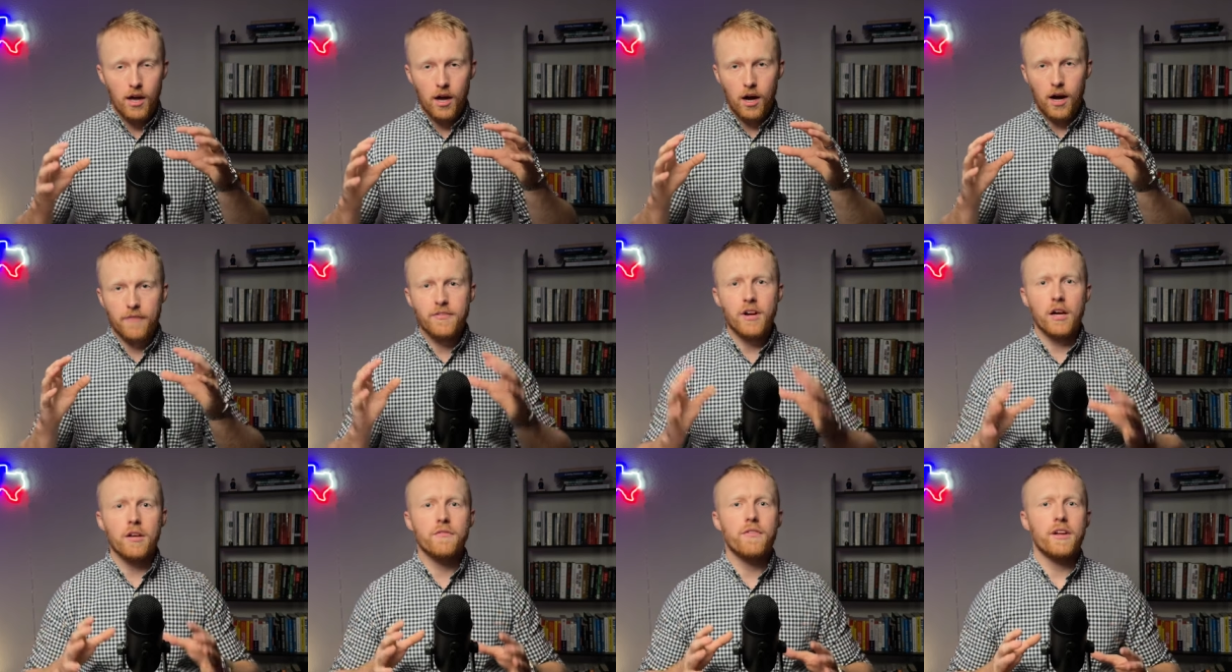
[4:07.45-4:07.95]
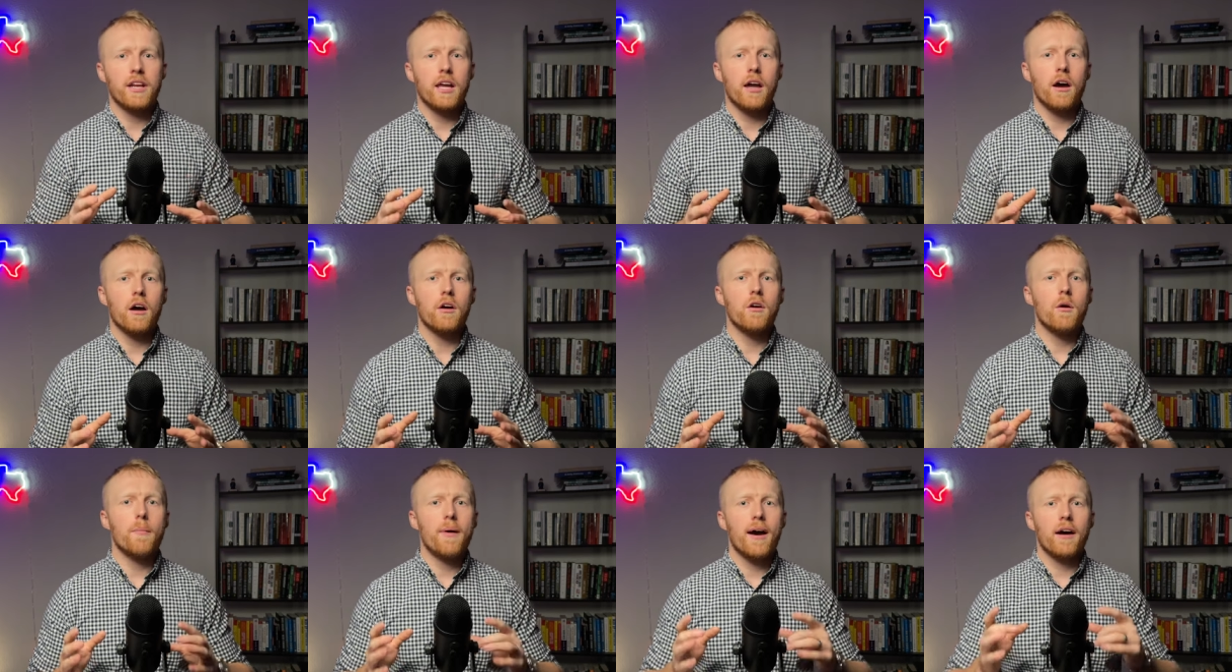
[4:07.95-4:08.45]
I've done a
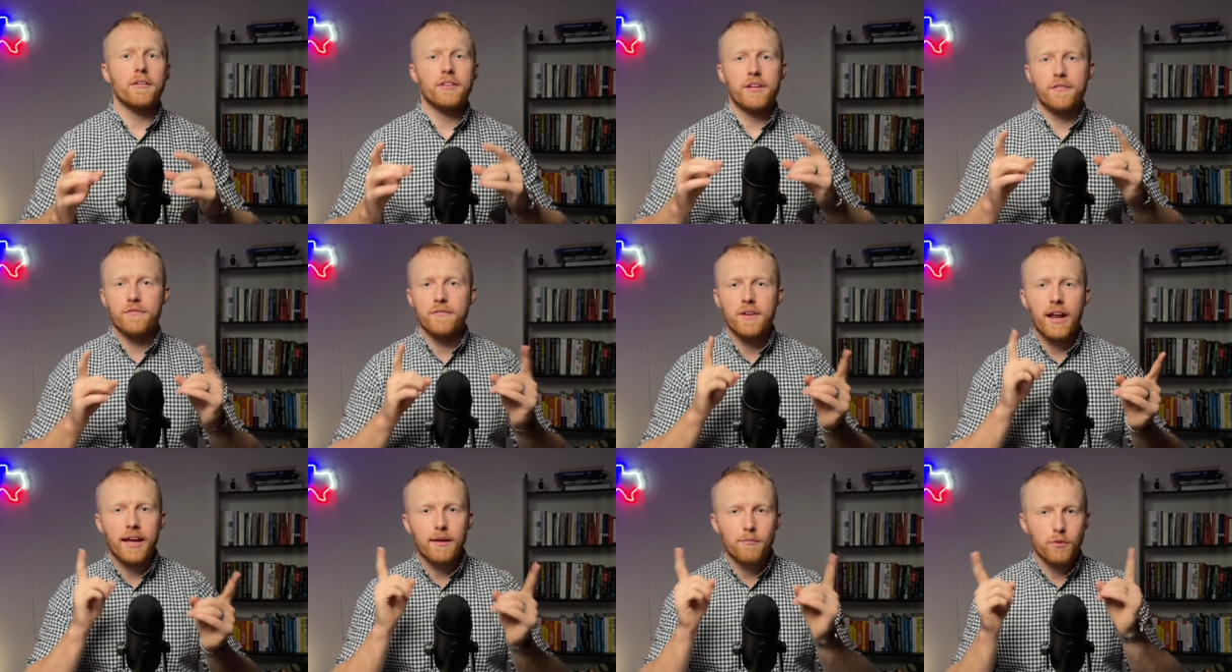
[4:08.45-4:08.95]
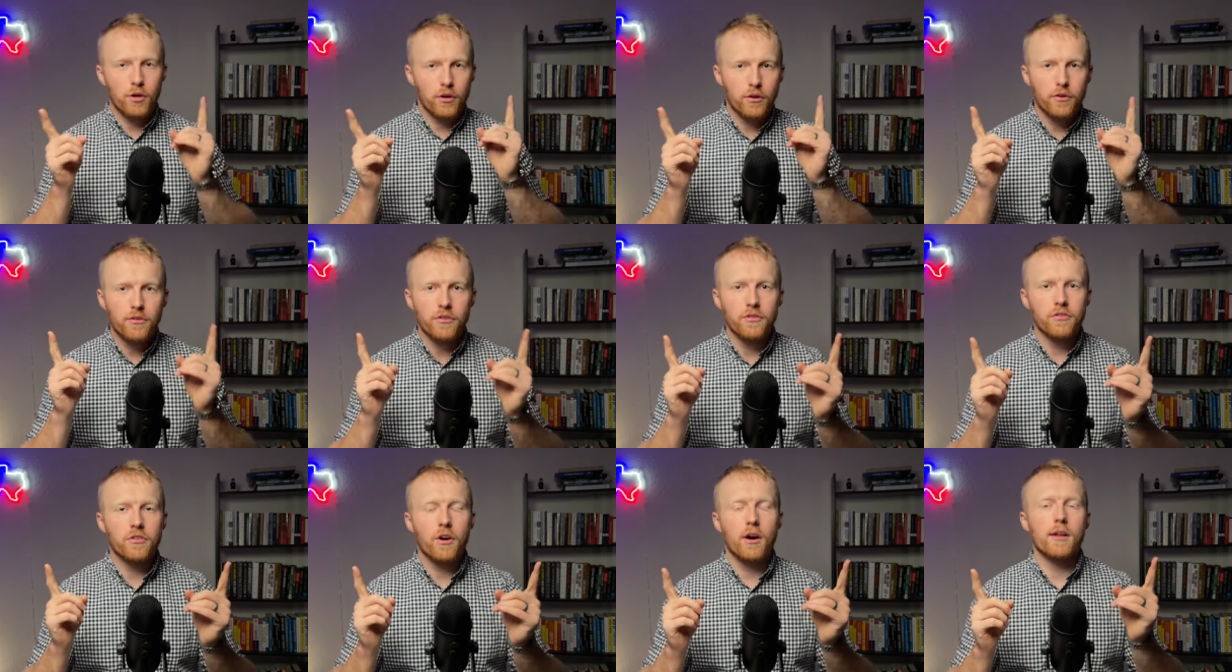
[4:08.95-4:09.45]
video about different
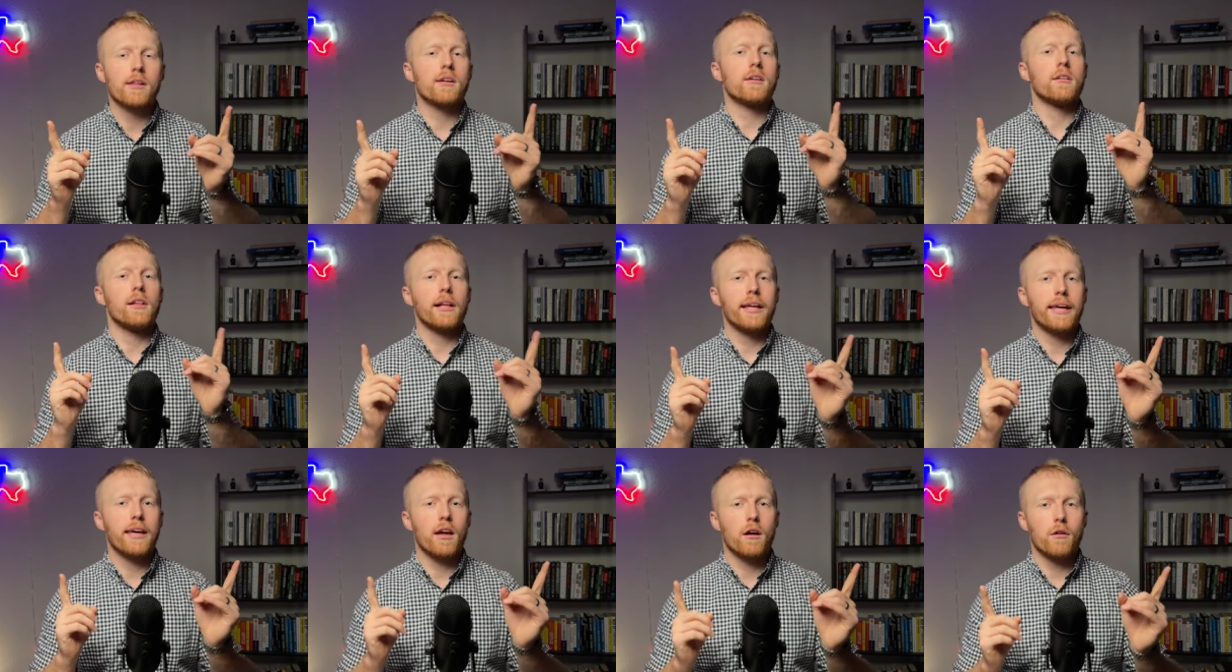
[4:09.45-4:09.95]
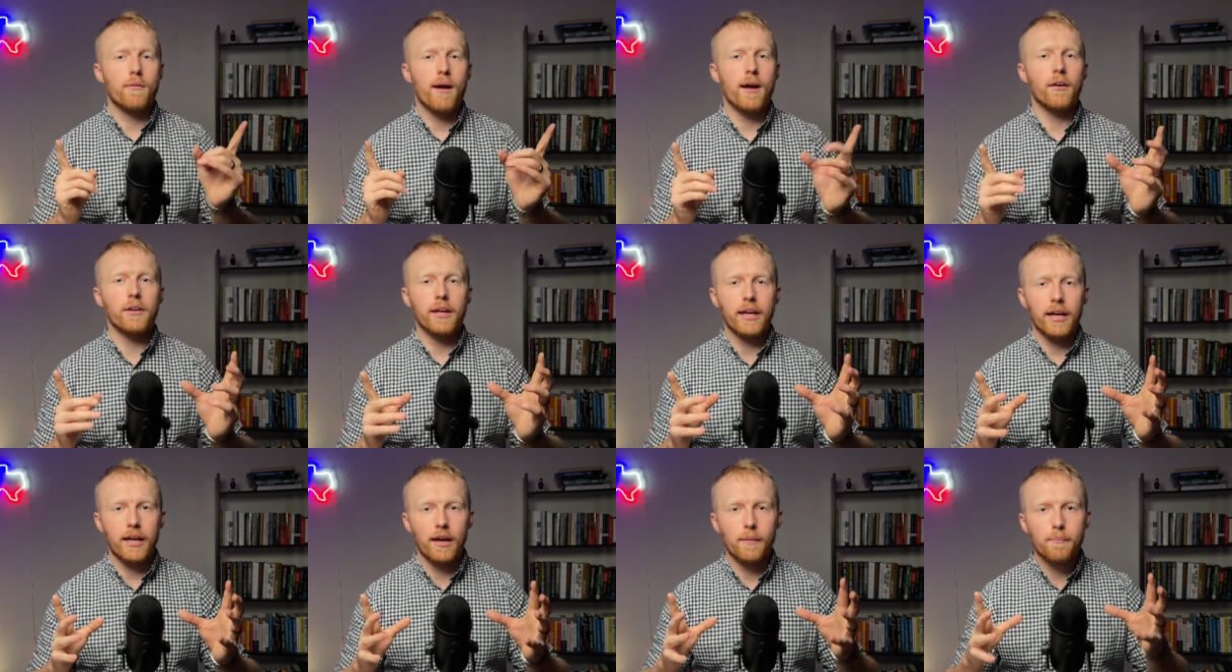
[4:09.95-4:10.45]
neighborhoods in Tyler, I'll link it
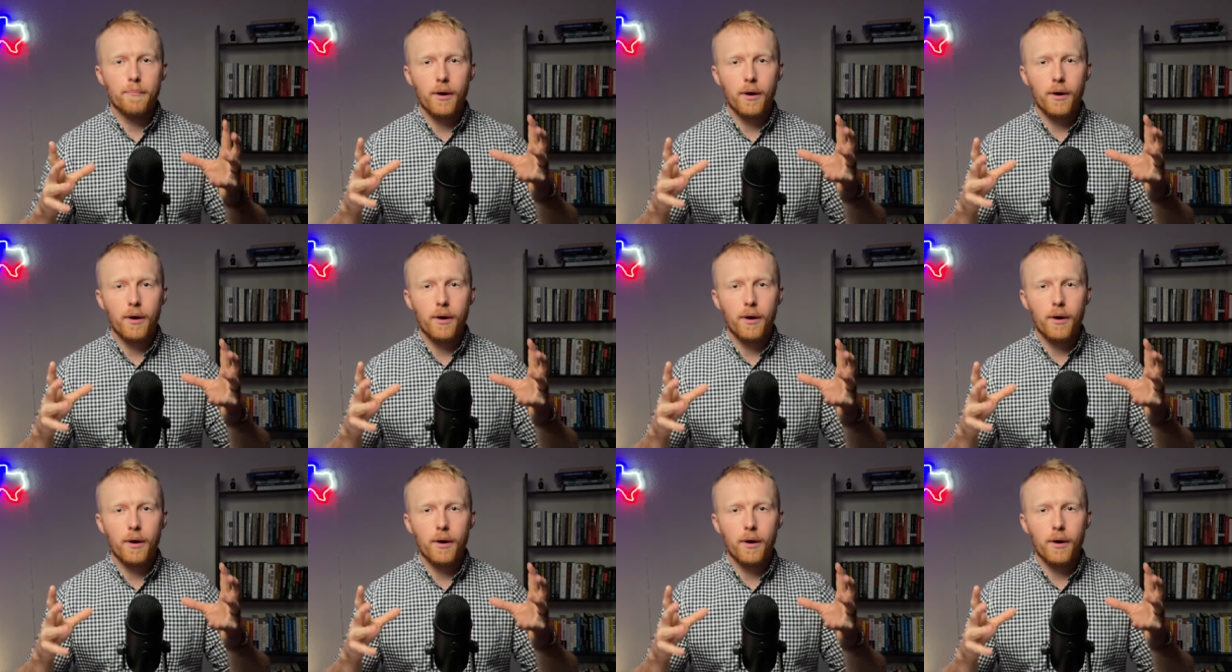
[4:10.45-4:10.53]
around here,